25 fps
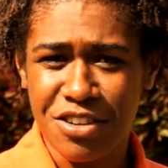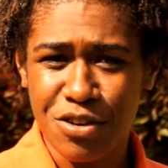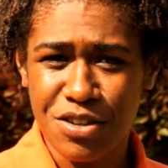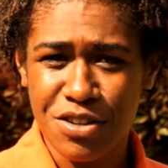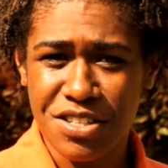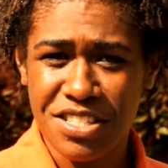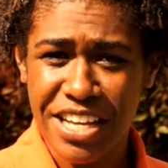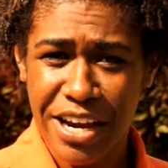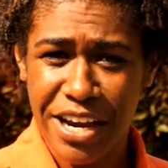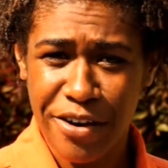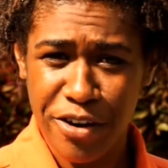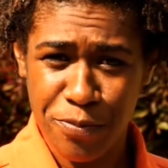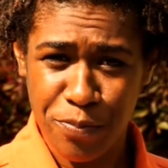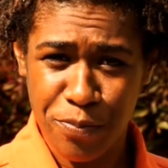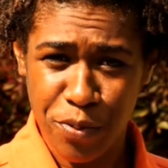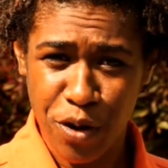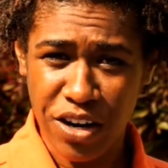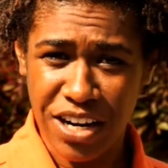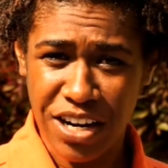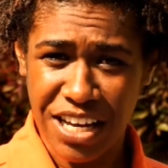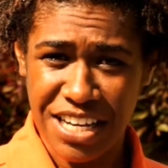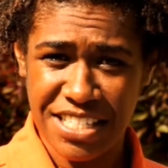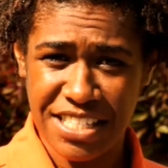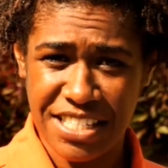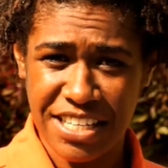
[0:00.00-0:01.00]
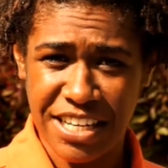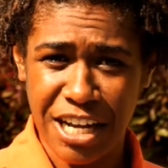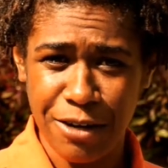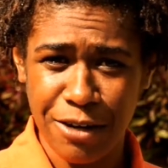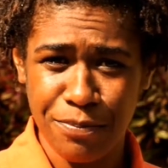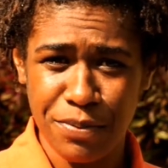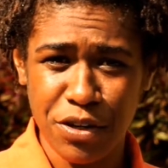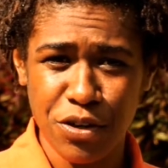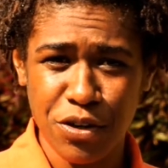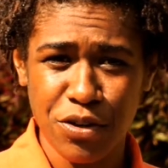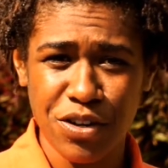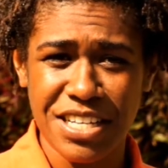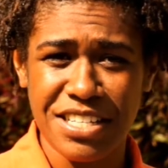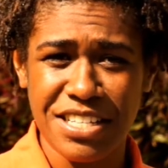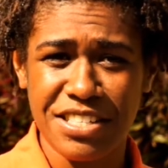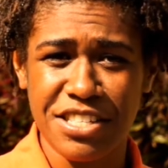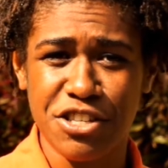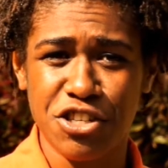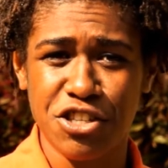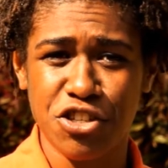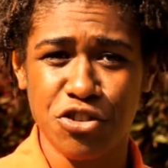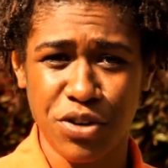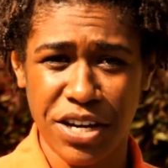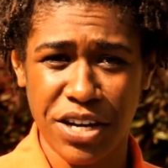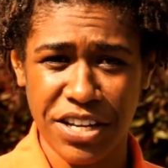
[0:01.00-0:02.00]
or dairy products to help increase the
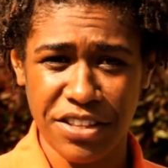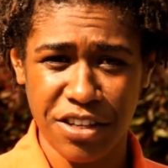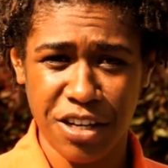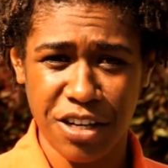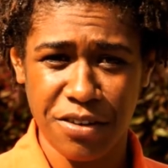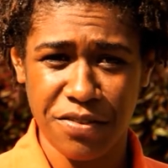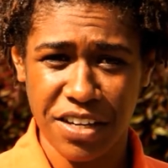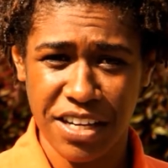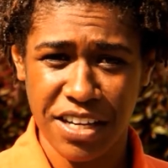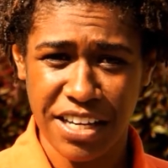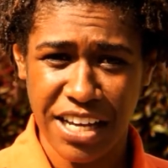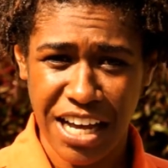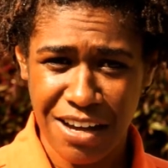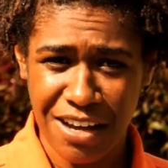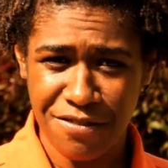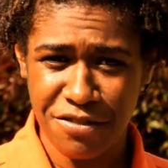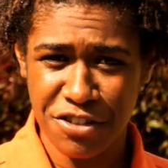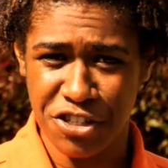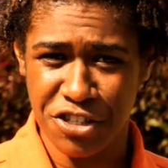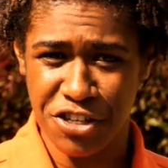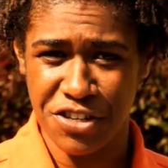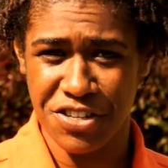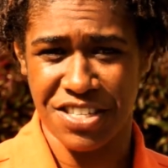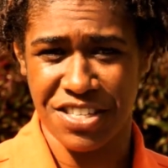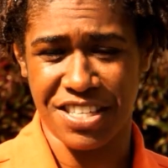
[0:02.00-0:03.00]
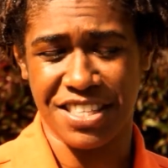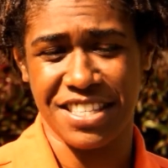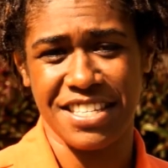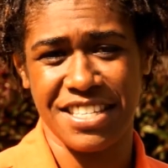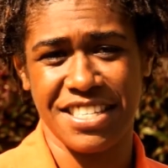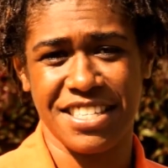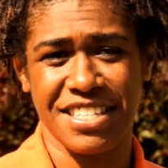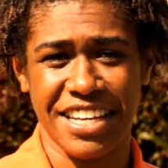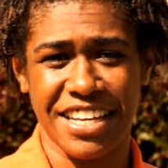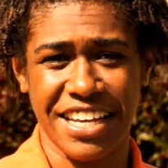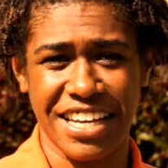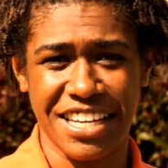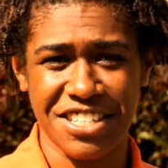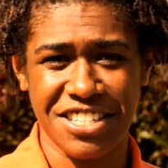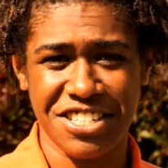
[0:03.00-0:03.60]
strength of the kava juice at this stage.